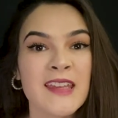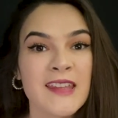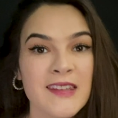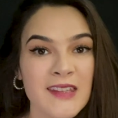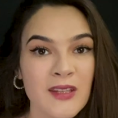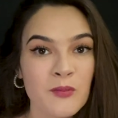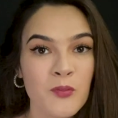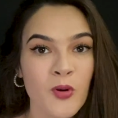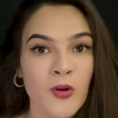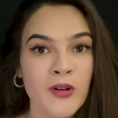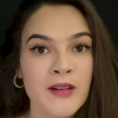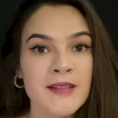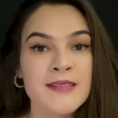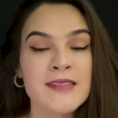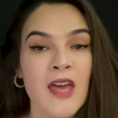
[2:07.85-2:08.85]
in the
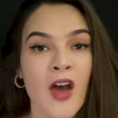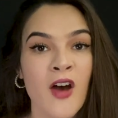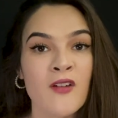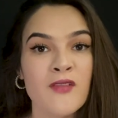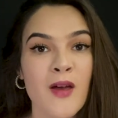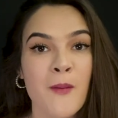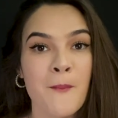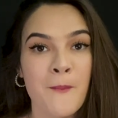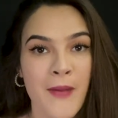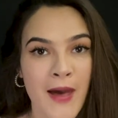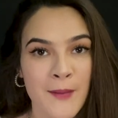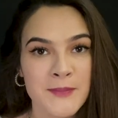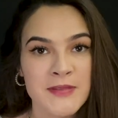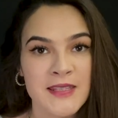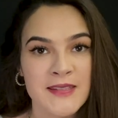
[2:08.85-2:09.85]
importance of
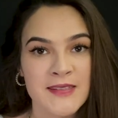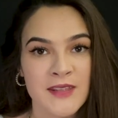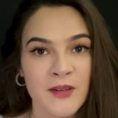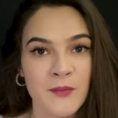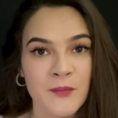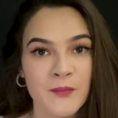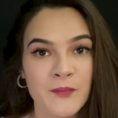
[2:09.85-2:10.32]
baptism.